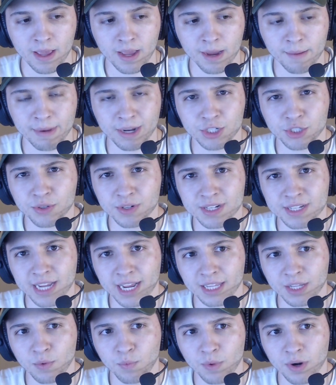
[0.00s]
I'm not sure
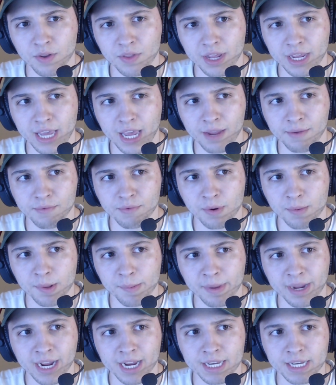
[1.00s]
exactly where they came from. The
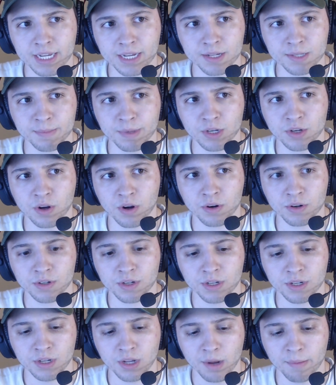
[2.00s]
big idea has been
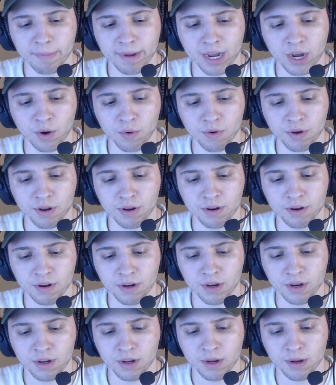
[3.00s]
talked about
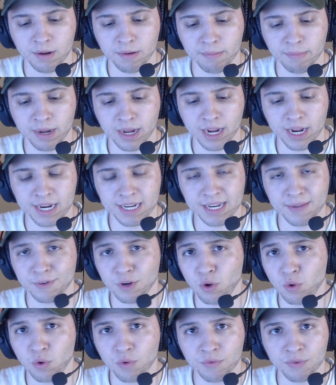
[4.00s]
by David
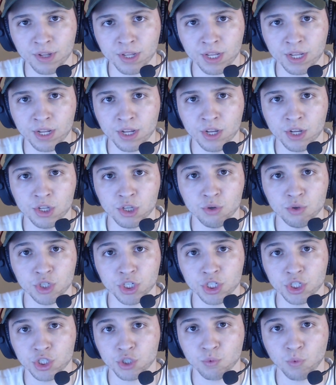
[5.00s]
Ogilvy,
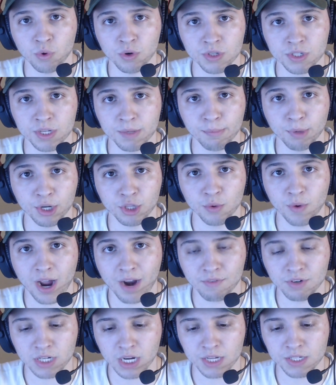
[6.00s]
Eugene Schwartz, and Breakthrough
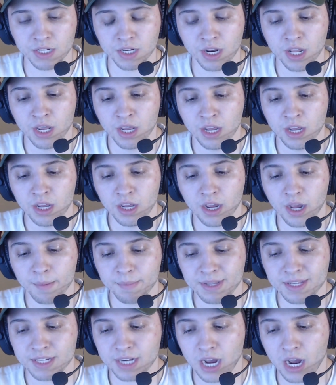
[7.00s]
Advertising.
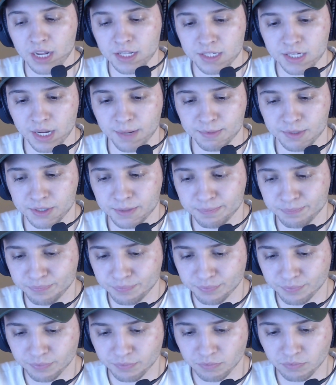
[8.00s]
These concepts
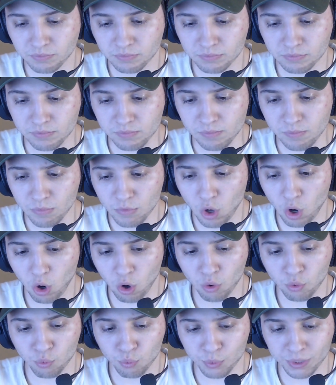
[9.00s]

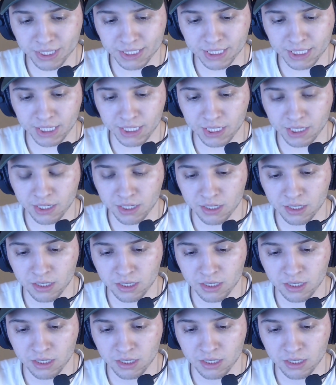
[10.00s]
are really